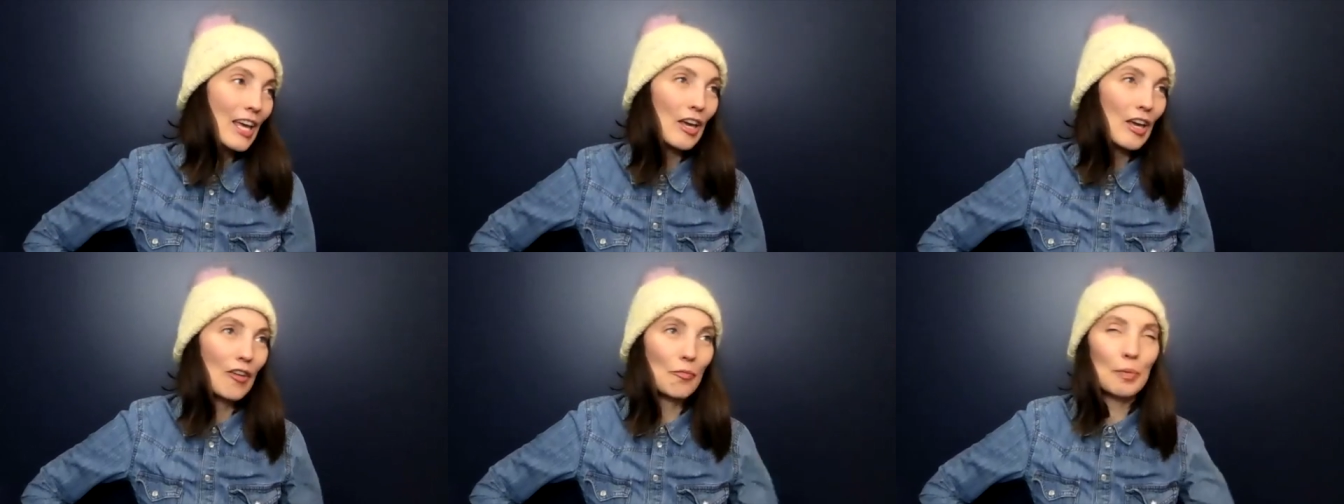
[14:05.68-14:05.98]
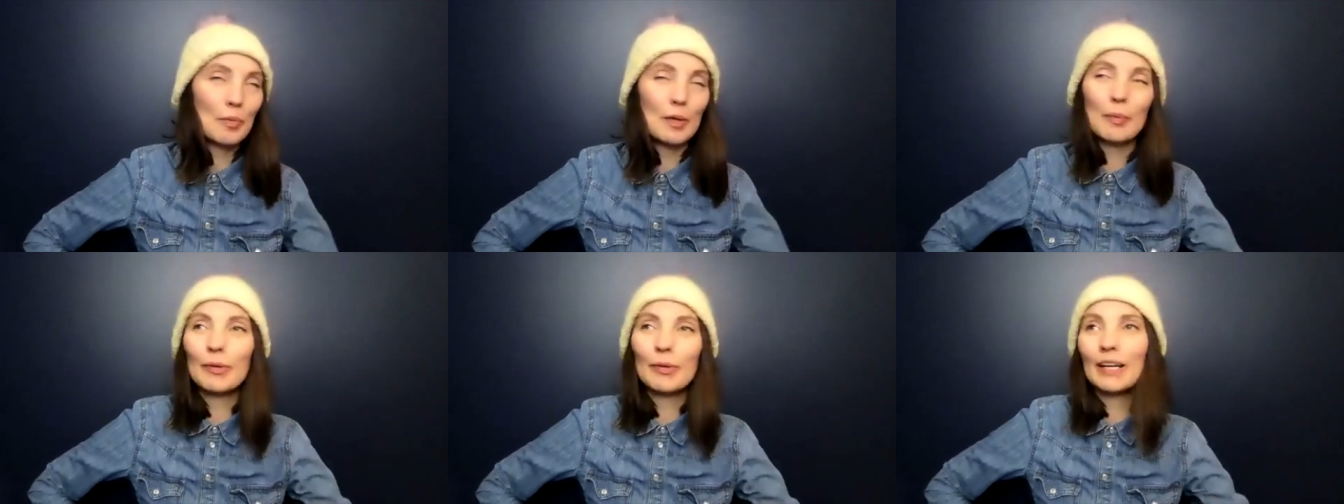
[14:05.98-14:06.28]
if
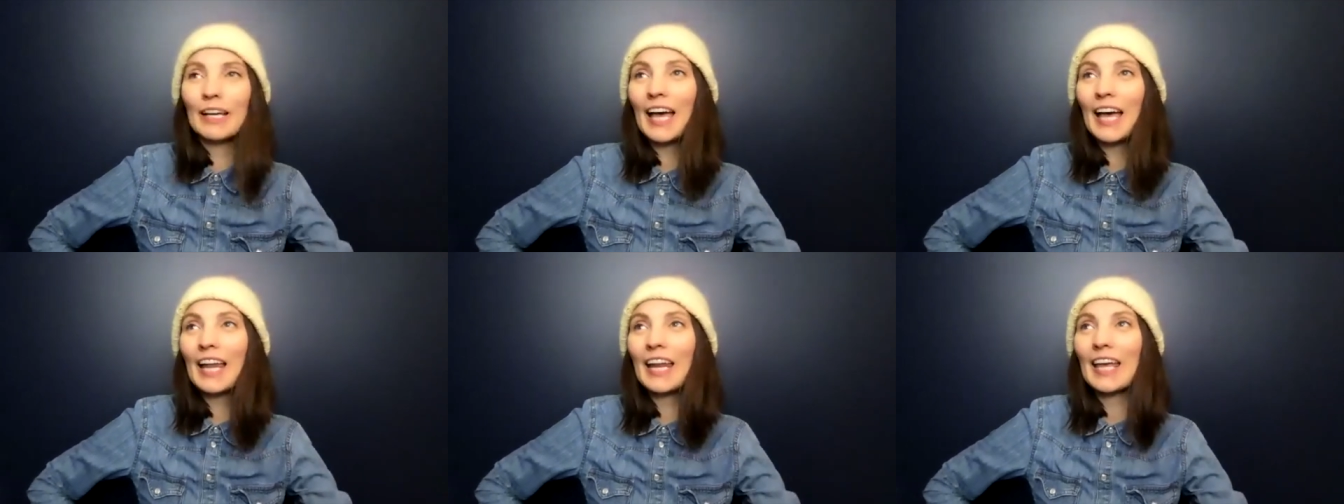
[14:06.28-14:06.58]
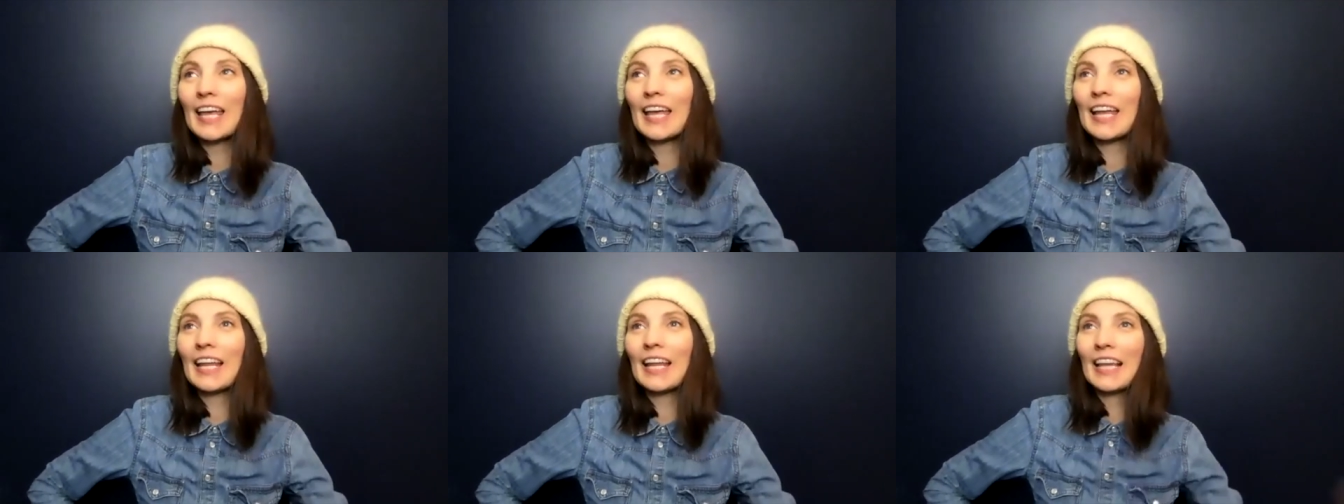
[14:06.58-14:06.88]
people get
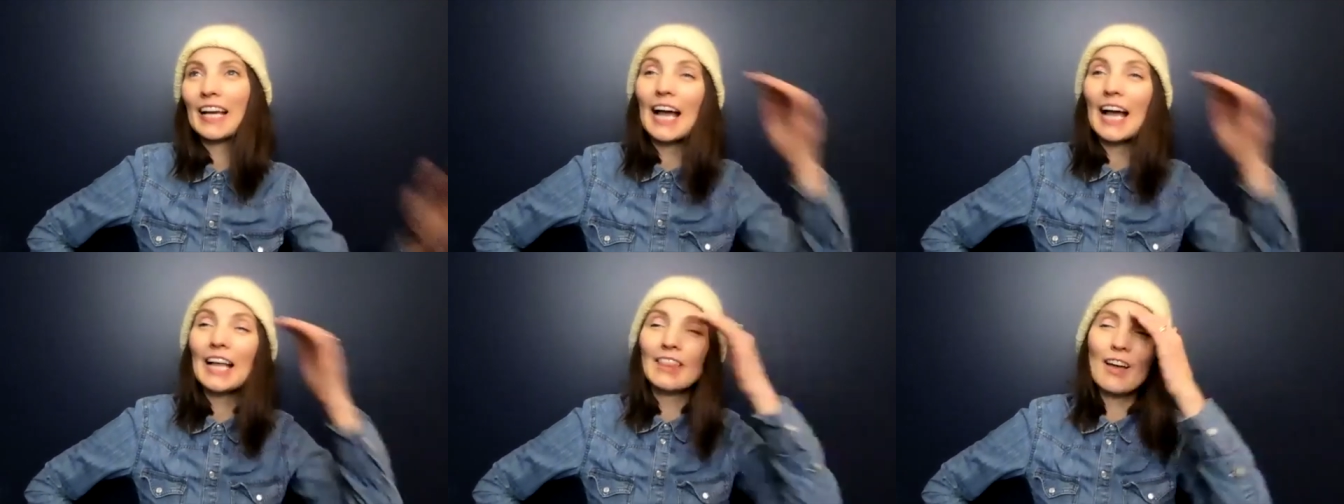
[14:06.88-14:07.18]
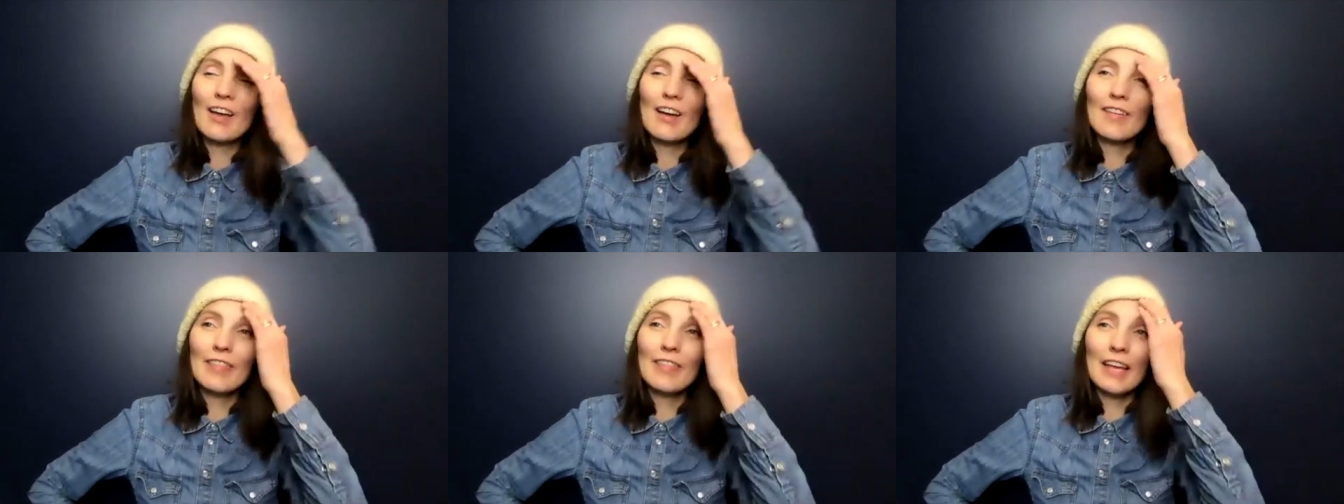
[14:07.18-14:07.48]
it, like I
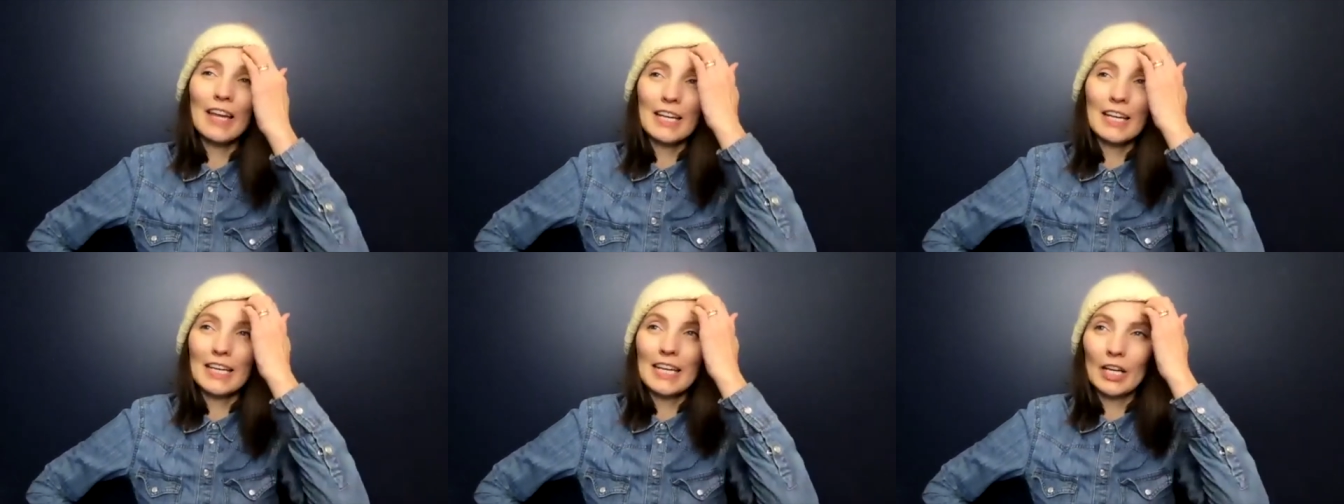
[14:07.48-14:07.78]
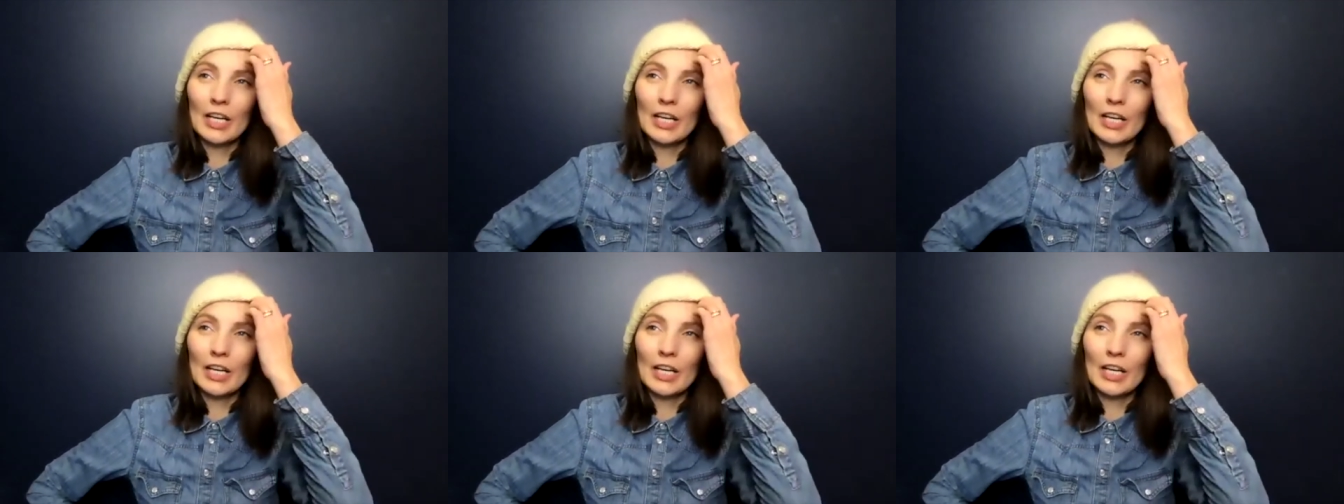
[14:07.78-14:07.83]
love that Knit